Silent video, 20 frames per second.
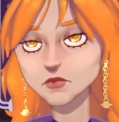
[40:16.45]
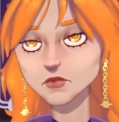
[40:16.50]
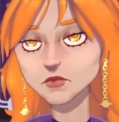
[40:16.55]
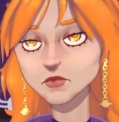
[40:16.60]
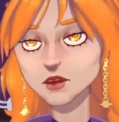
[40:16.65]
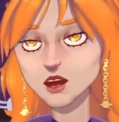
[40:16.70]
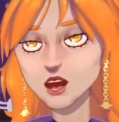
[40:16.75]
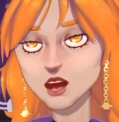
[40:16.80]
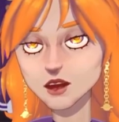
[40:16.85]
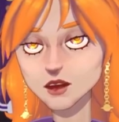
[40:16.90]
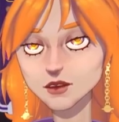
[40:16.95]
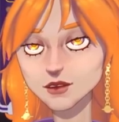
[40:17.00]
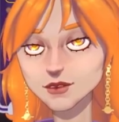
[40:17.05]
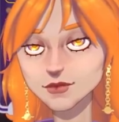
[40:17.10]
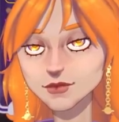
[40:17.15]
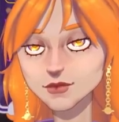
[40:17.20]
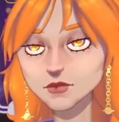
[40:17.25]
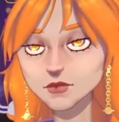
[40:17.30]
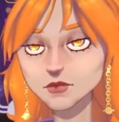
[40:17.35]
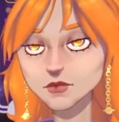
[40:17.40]

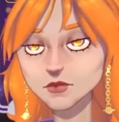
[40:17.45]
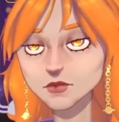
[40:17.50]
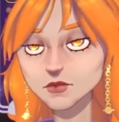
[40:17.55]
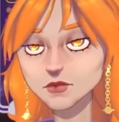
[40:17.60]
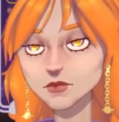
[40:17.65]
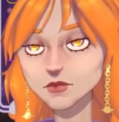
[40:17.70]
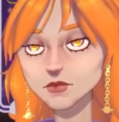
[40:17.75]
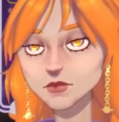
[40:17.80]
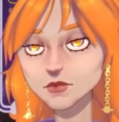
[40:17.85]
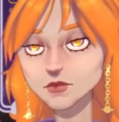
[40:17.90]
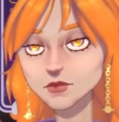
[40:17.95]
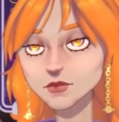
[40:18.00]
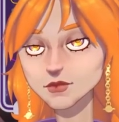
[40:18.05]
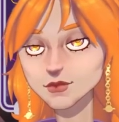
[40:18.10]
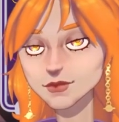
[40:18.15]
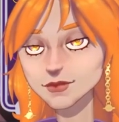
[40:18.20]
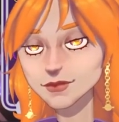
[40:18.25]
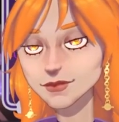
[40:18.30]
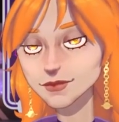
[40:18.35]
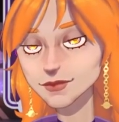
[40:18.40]
born to
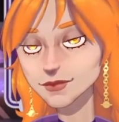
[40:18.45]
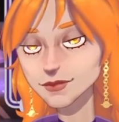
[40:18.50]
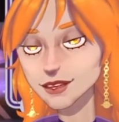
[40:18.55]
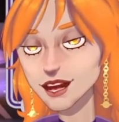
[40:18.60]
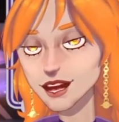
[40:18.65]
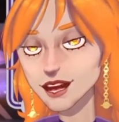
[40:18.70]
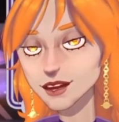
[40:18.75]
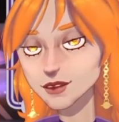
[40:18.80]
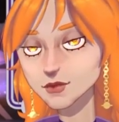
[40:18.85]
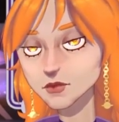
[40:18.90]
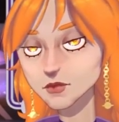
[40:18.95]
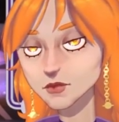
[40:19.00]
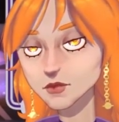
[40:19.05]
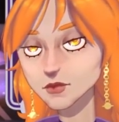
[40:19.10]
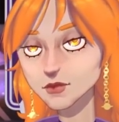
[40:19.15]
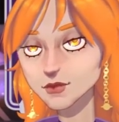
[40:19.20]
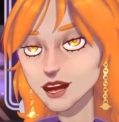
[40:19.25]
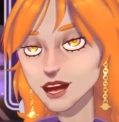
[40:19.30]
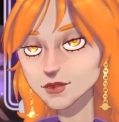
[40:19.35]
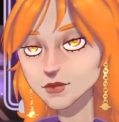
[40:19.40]
decide
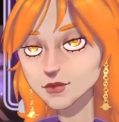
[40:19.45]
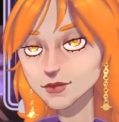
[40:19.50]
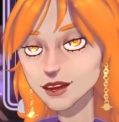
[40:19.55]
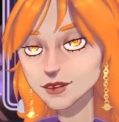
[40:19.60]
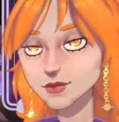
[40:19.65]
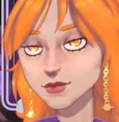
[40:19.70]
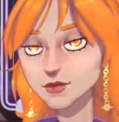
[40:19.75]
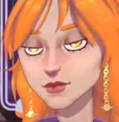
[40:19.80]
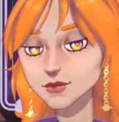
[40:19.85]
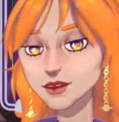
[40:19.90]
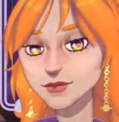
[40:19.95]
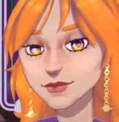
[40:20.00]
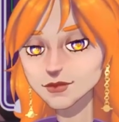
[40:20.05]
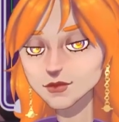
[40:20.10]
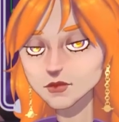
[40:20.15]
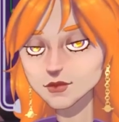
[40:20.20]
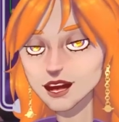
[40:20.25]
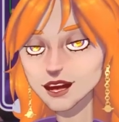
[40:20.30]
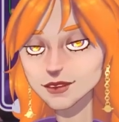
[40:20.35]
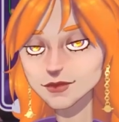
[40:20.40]
which timeline we want to
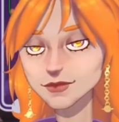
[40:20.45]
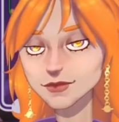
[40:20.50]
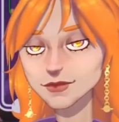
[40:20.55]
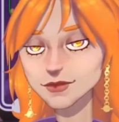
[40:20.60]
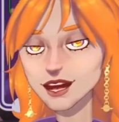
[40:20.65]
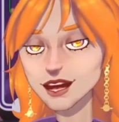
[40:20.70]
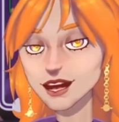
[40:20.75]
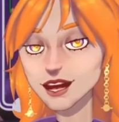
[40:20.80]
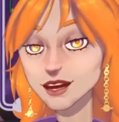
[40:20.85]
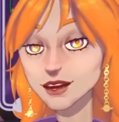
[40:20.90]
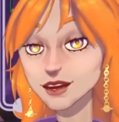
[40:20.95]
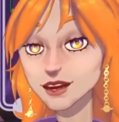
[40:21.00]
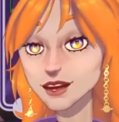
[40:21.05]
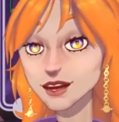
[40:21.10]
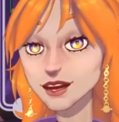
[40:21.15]
make canon?